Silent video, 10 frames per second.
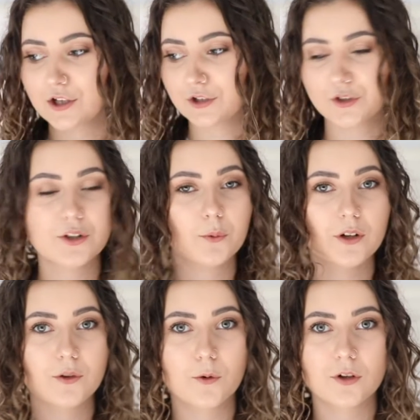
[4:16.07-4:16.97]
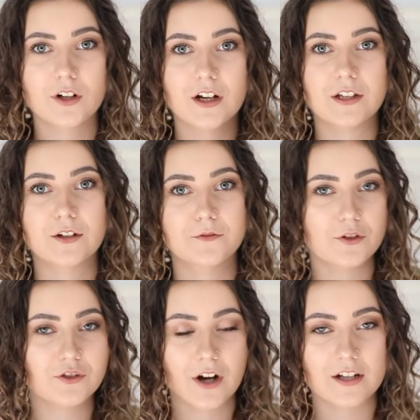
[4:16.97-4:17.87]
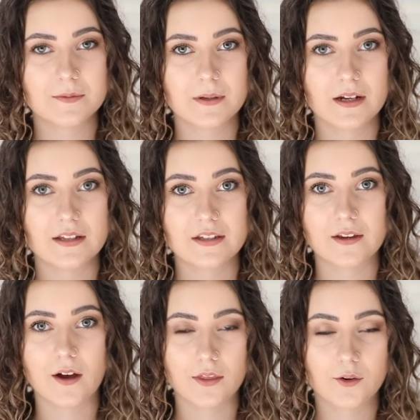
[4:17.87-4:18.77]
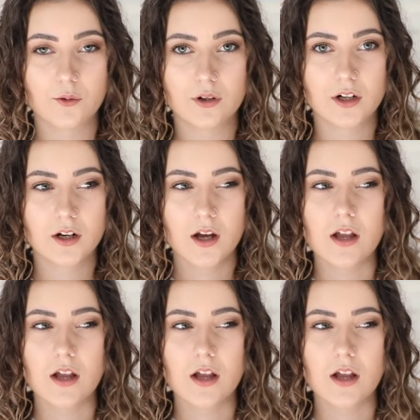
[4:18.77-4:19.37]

You're in one corner and your future husband is in the other corner.